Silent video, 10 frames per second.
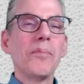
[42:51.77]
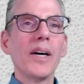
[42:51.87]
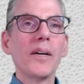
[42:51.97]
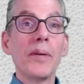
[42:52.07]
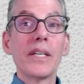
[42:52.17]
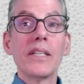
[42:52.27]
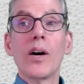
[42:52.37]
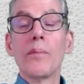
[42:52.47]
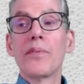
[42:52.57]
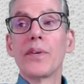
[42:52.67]
But
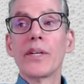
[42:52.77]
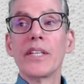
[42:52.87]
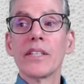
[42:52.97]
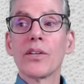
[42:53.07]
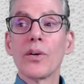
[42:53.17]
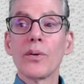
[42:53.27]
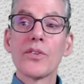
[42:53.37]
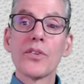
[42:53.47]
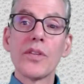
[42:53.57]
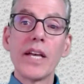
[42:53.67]
no, I'm very
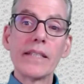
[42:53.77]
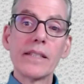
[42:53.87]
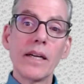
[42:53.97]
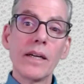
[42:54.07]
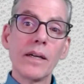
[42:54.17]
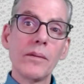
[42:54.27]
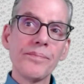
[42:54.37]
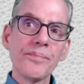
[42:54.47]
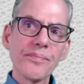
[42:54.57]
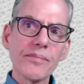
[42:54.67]
encouraged that
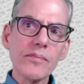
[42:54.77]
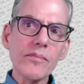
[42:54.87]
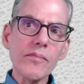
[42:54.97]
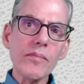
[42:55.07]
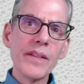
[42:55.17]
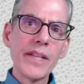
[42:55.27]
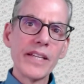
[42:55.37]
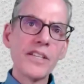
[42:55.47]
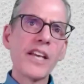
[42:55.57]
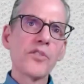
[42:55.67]

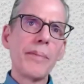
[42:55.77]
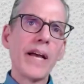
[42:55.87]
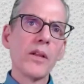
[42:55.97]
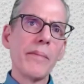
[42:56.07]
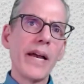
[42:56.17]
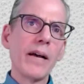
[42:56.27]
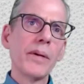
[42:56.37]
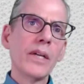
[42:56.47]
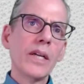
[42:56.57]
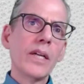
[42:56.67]
that tezepelumab,
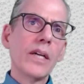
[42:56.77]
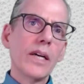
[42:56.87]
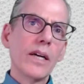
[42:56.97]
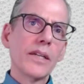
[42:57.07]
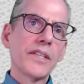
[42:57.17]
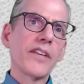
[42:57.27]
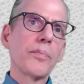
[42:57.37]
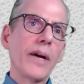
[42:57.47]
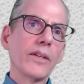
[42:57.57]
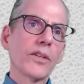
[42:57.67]

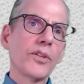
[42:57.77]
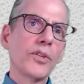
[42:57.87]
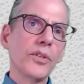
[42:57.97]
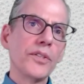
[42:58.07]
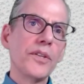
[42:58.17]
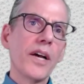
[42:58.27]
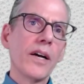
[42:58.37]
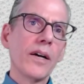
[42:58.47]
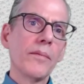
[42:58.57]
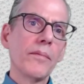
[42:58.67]
Tespire could
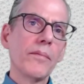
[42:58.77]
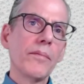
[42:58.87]
uh,